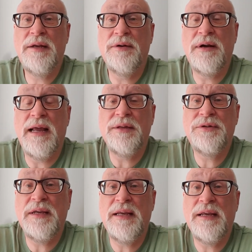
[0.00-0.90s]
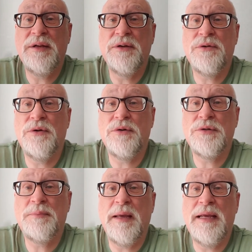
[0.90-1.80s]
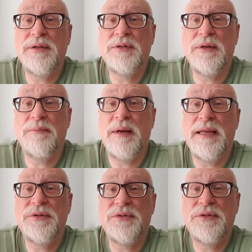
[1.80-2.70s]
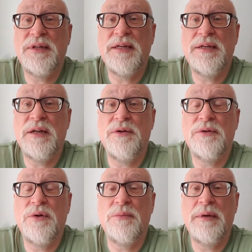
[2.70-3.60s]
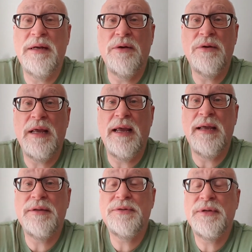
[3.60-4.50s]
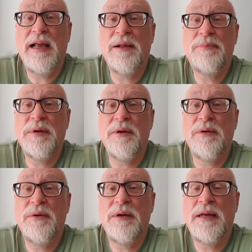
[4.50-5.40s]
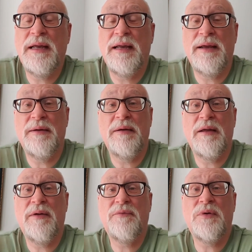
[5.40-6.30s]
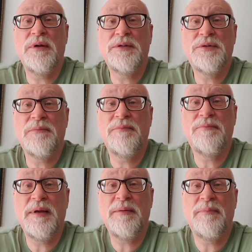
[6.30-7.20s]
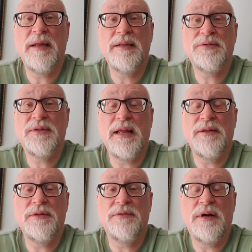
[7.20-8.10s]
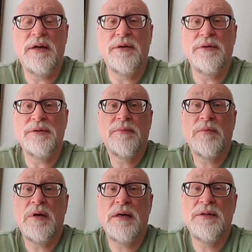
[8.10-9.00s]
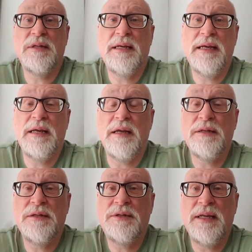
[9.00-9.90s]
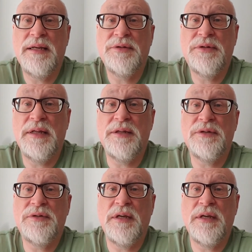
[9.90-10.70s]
in your attic, in your crawl space, in the places that you don't normally look at, help you avoid some big bills down the road. One of the other things that